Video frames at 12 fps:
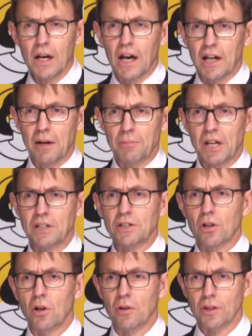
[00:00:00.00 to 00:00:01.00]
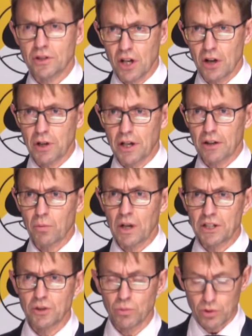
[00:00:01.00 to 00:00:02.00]
An update on the Tauranga
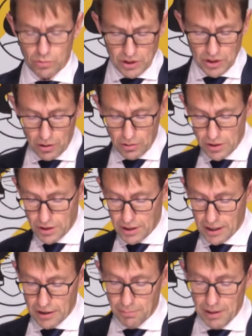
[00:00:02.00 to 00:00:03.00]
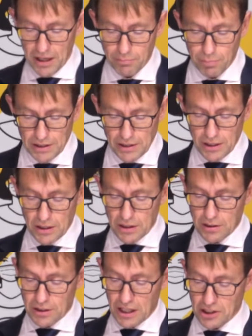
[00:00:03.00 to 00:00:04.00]
wastewater result. The Bay of Plenty
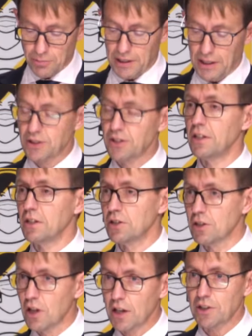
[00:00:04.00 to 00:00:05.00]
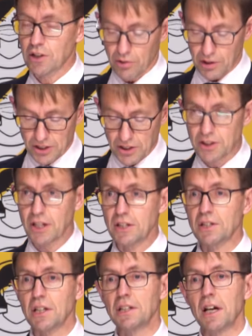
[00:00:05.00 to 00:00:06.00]
DHB has seen a slight increase in
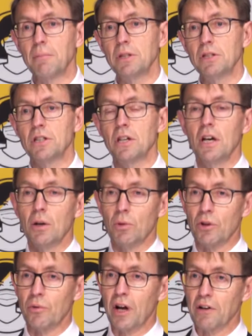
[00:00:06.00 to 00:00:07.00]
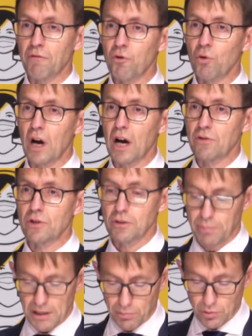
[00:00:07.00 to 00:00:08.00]
testing numbers, with around 400
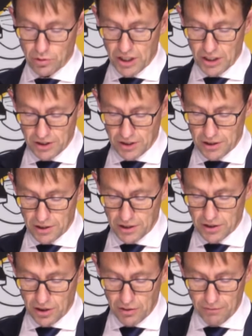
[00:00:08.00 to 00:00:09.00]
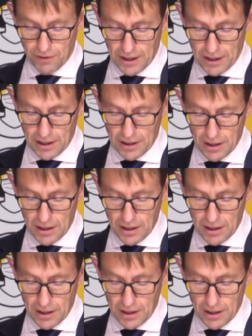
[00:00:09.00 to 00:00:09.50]
people tested so far.